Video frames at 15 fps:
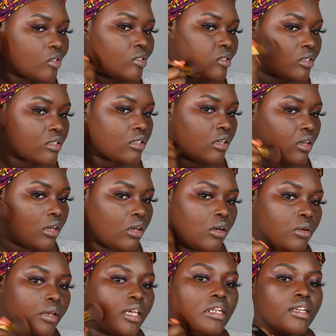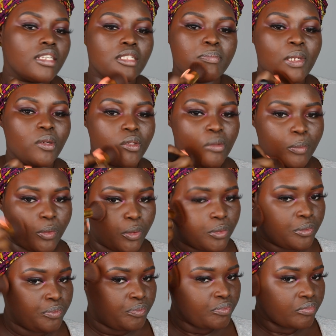So it is
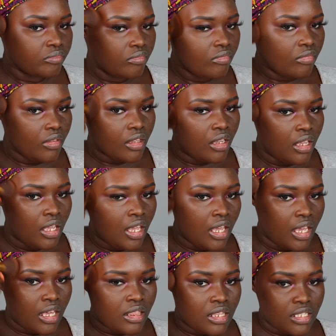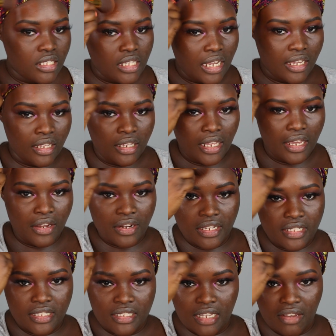buildable. And this second layer
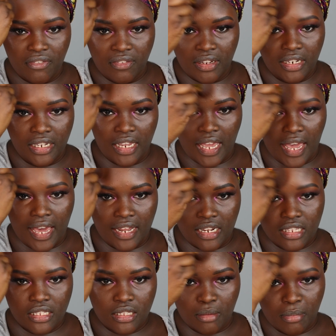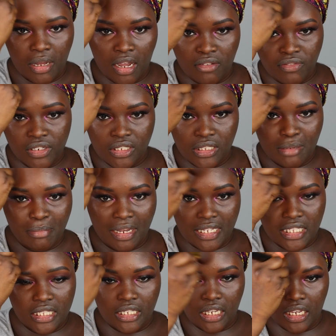is definitely added some coverage to my
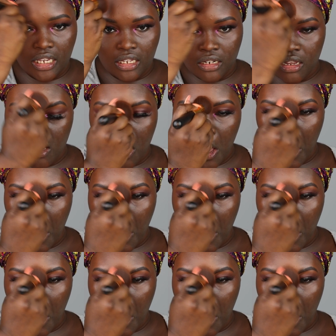skin.